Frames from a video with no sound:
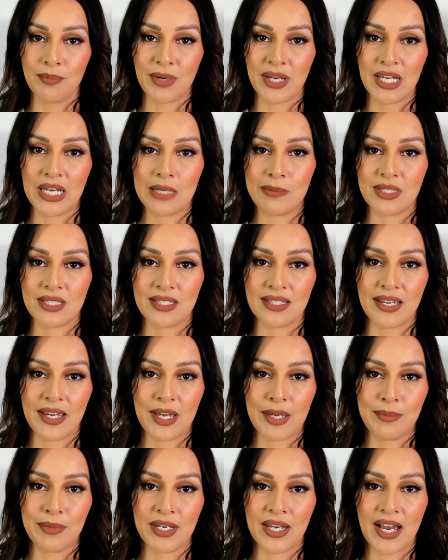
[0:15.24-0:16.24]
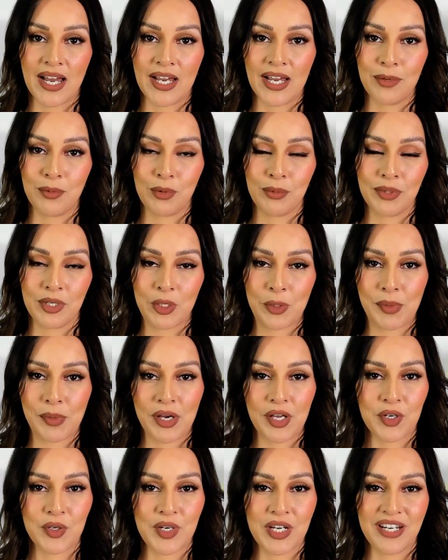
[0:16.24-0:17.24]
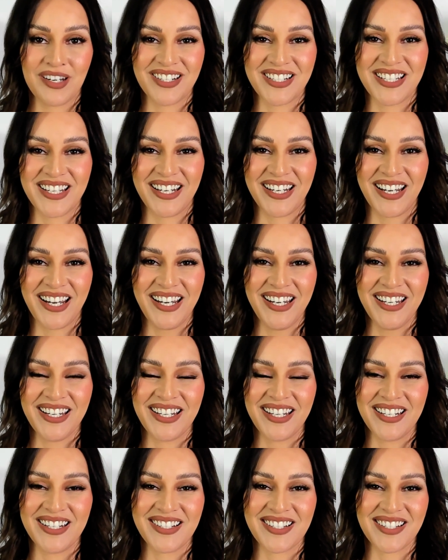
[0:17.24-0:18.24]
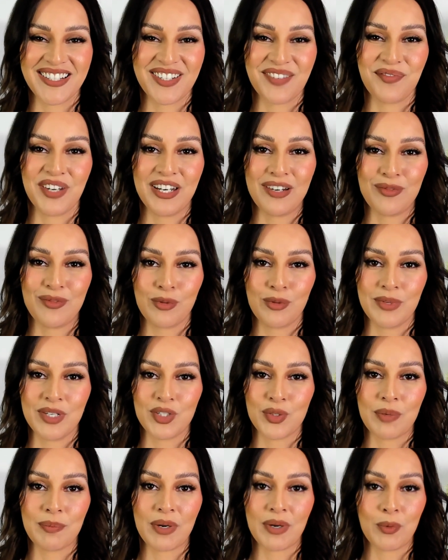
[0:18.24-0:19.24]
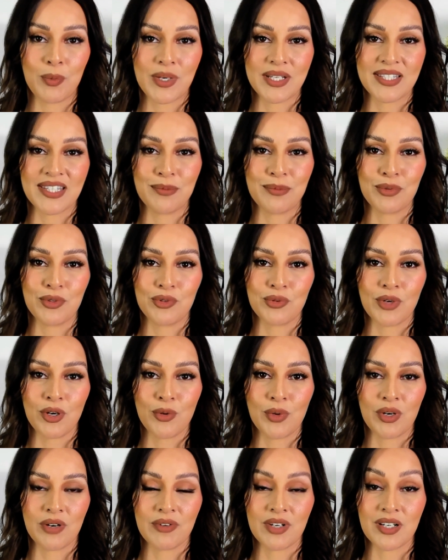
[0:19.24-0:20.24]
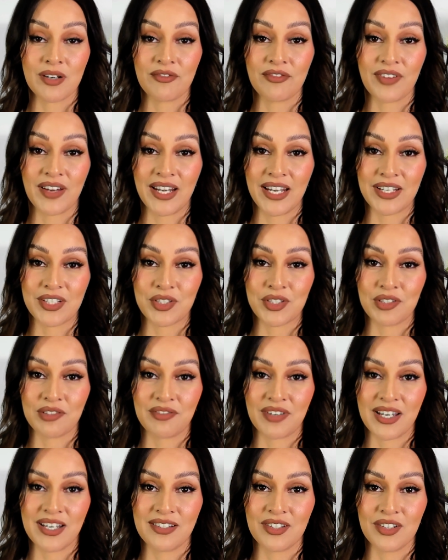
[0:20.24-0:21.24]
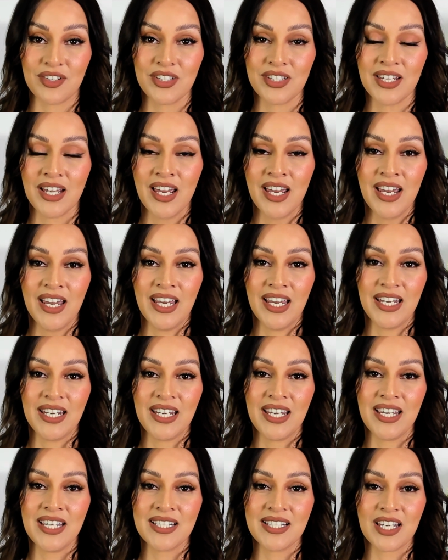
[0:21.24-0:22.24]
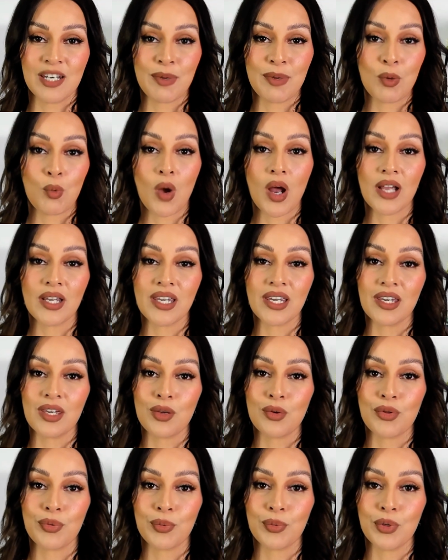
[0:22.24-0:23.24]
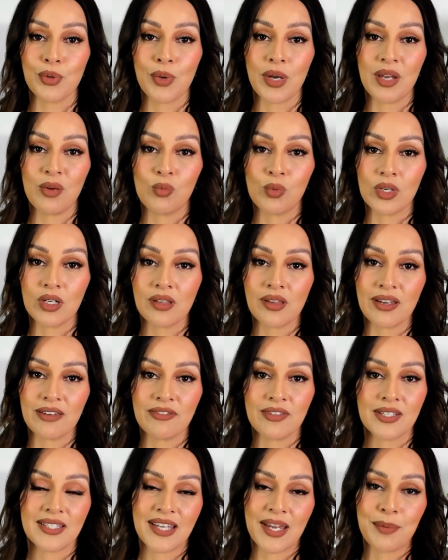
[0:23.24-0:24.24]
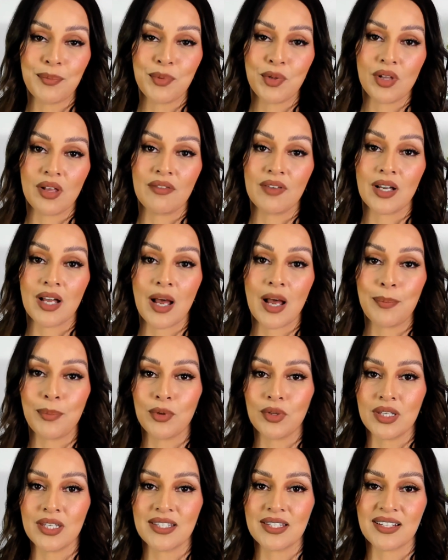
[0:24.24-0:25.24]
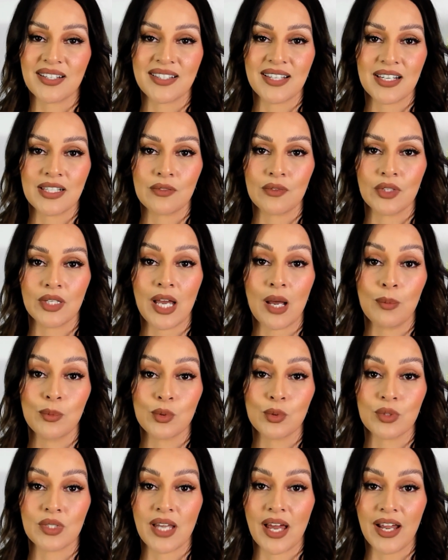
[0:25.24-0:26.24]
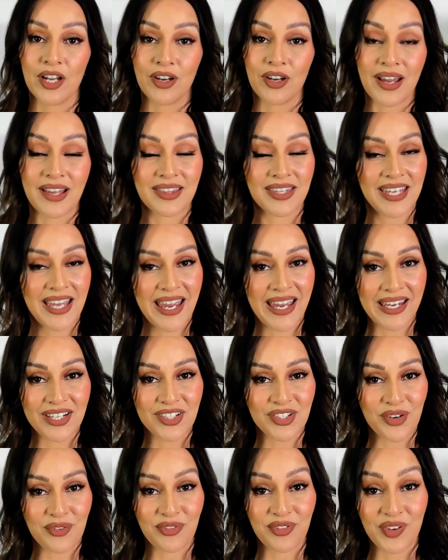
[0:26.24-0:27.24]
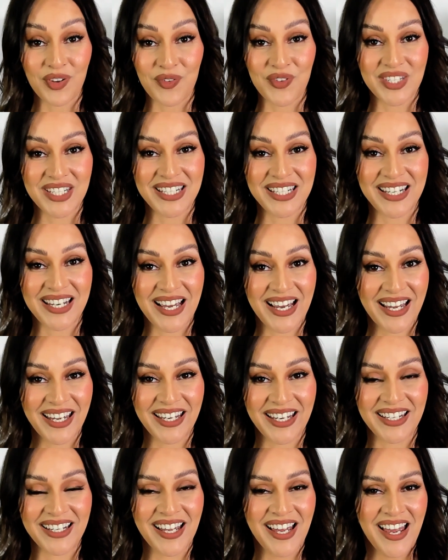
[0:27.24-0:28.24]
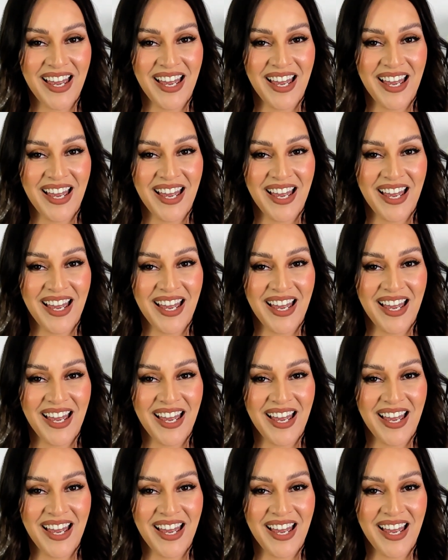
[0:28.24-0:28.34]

My name is Sam, and I will be your moderator today. And in just a minute, we'll be joined by Wesley Boudreaux, one of our financial advisors. And he's going to be walking you through a real life example of a couple he successfully helped retire at the age of 59.